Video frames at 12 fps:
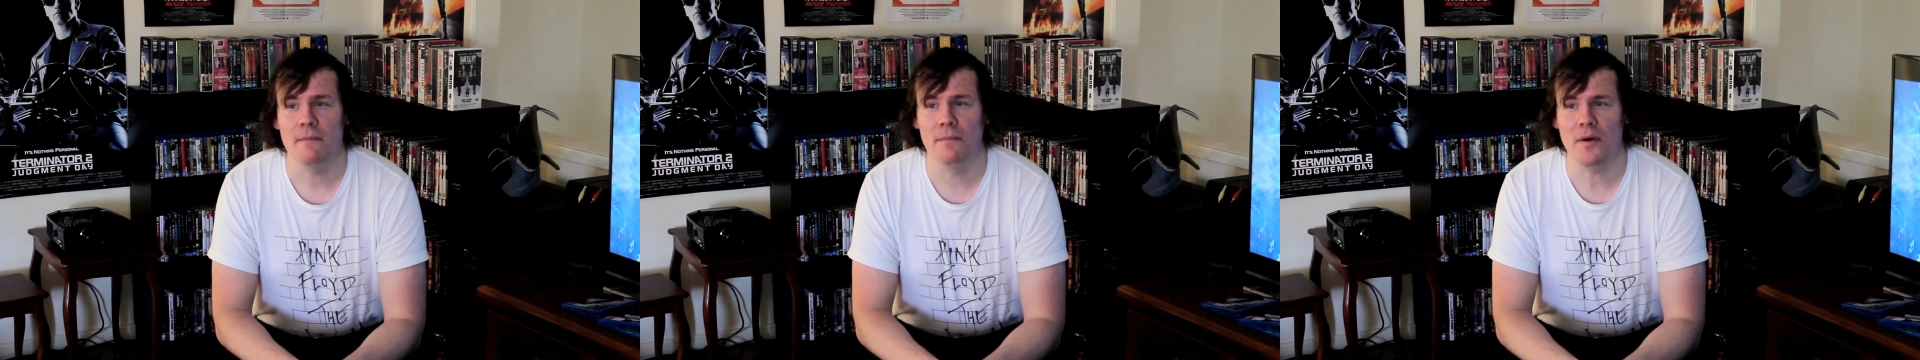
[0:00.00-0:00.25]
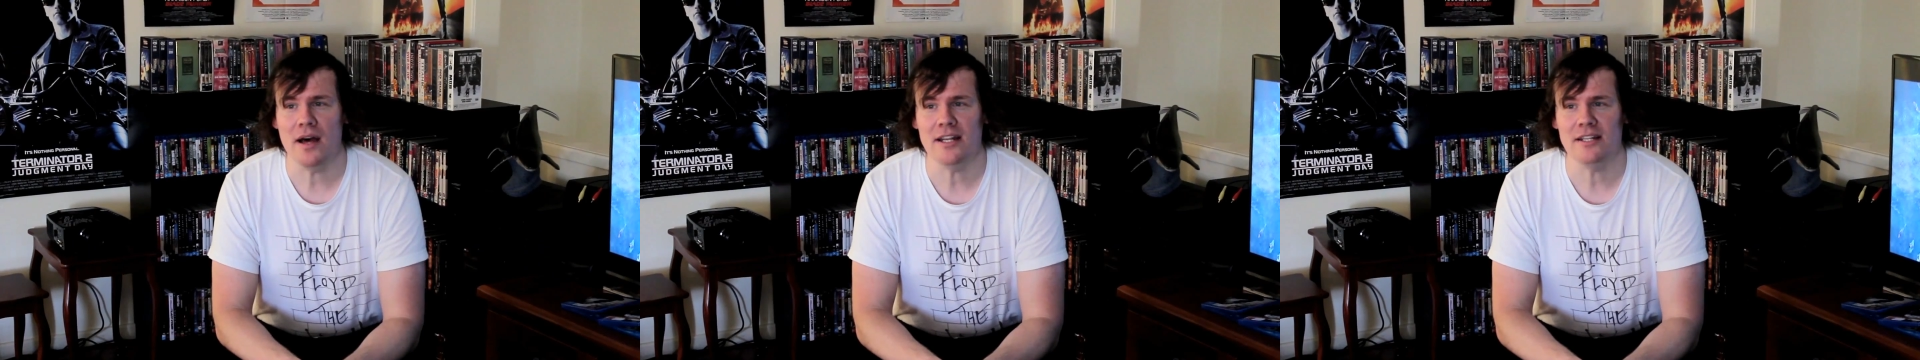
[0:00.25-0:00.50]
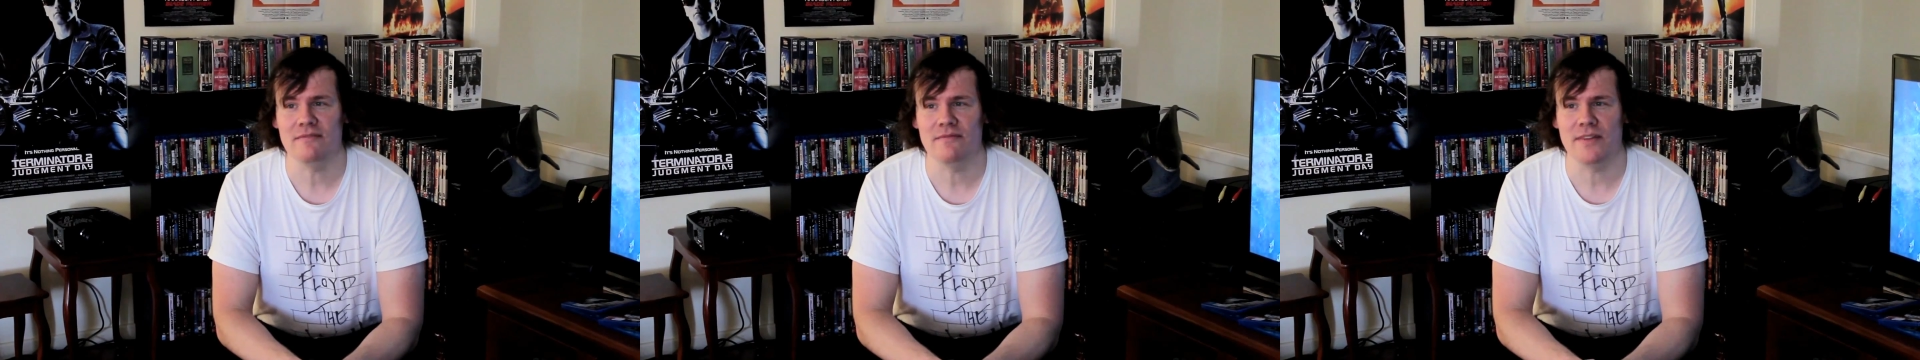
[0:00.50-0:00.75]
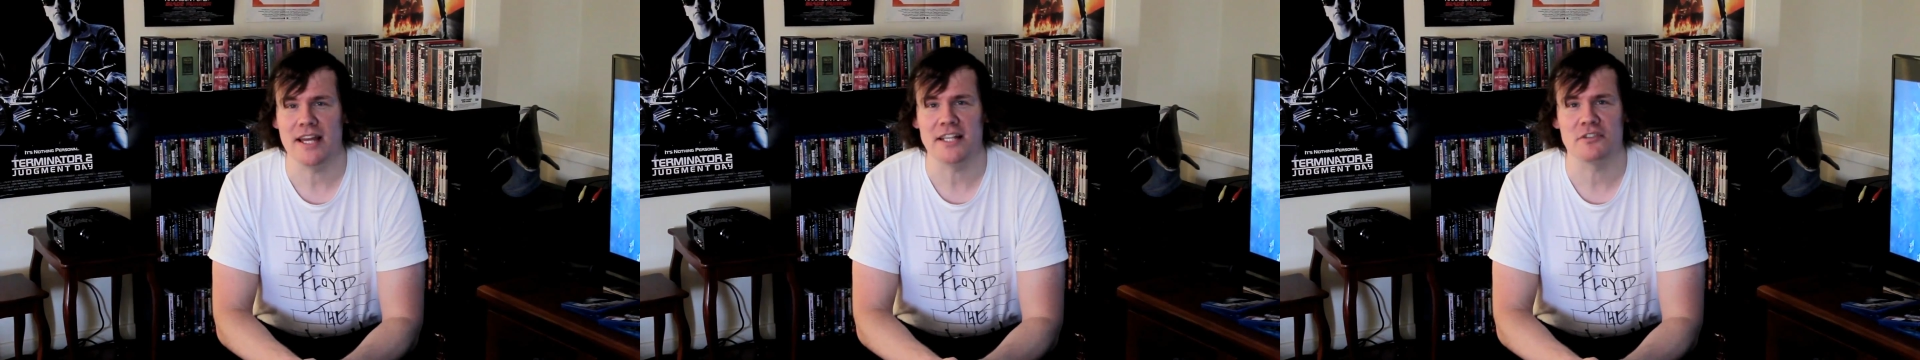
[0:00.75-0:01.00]
but
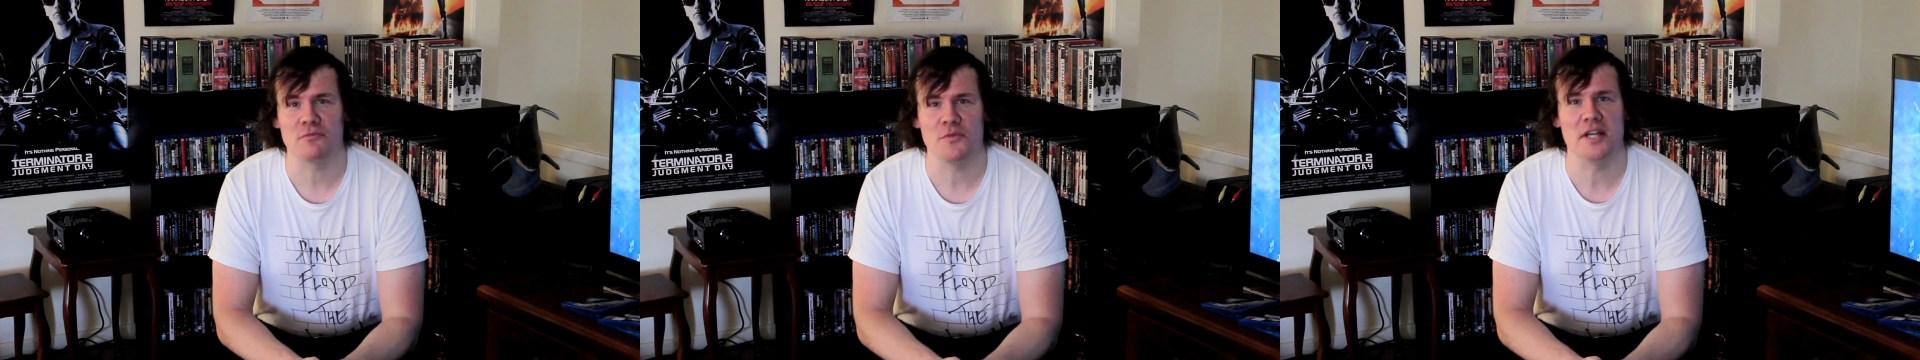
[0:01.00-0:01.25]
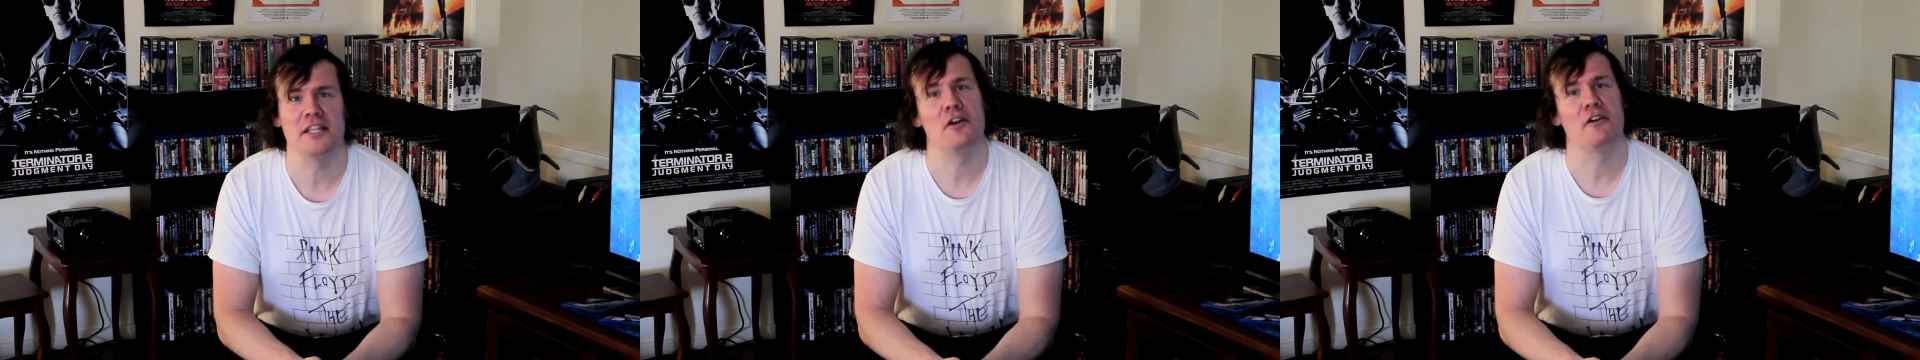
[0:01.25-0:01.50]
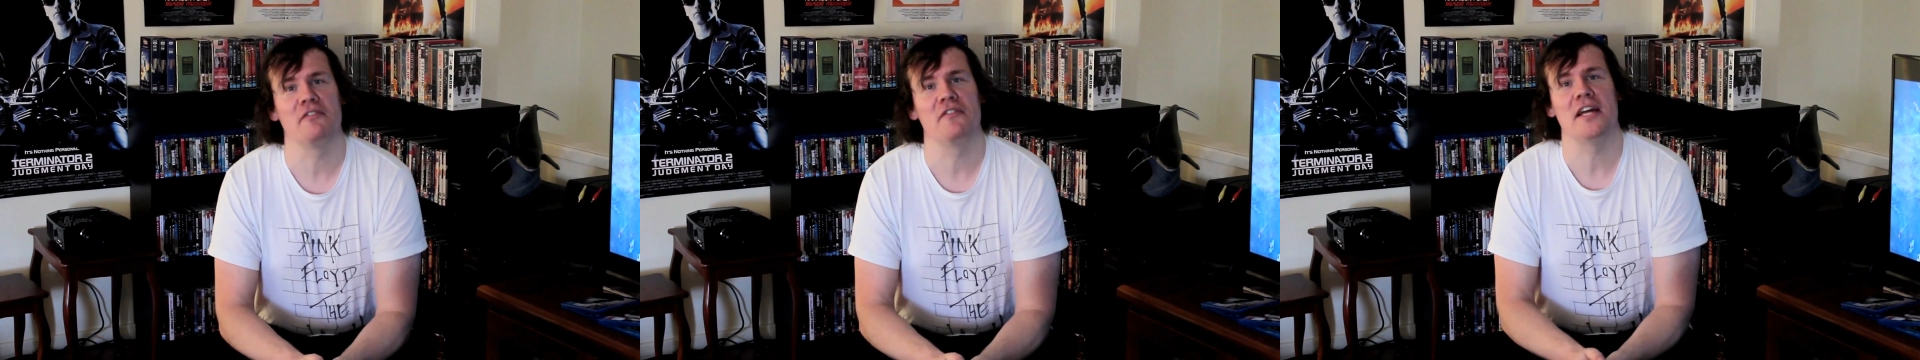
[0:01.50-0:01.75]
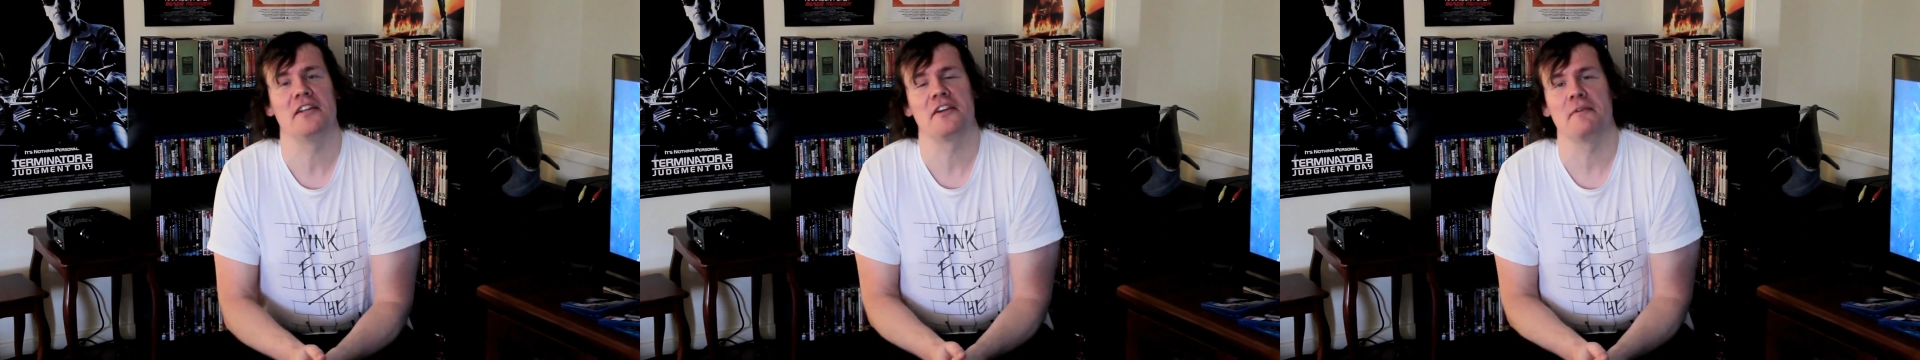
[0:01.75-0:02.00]
it's really not
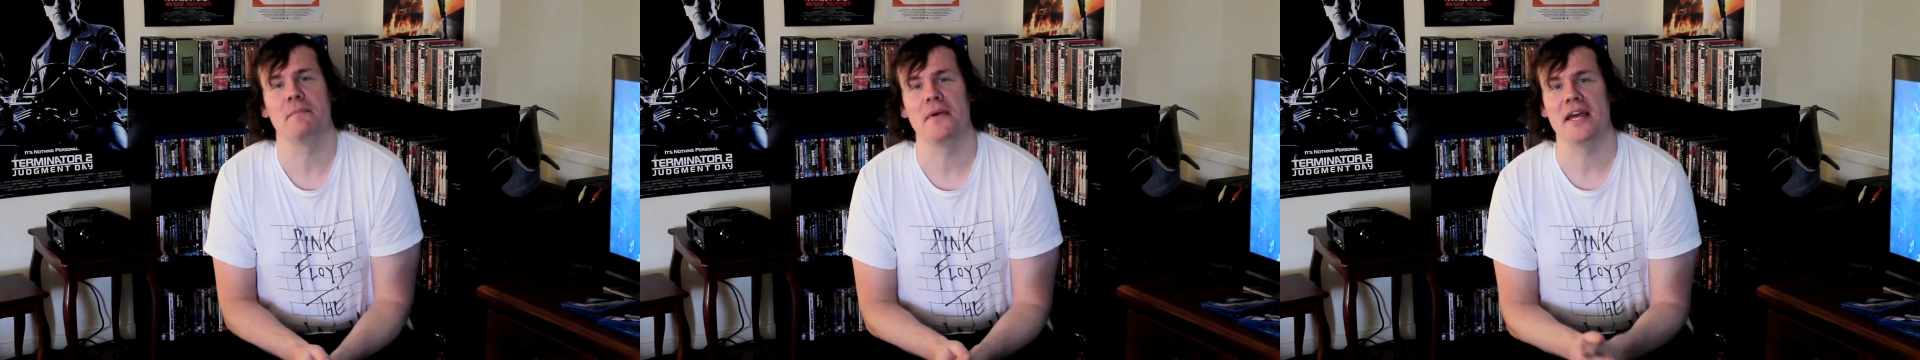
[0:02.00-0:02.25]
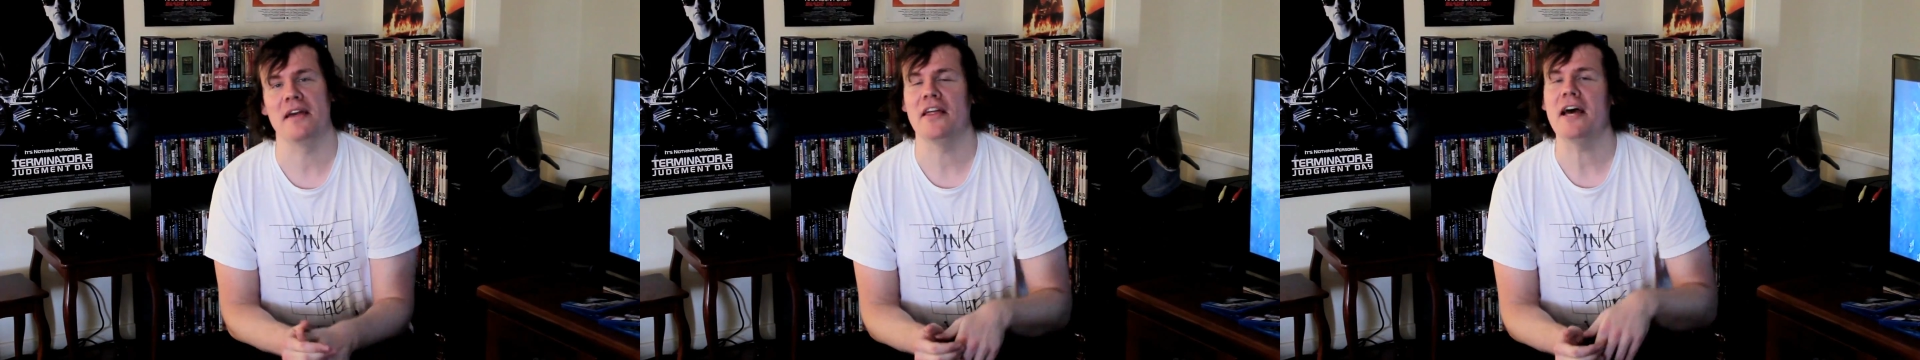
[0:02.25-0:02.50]
fair to compare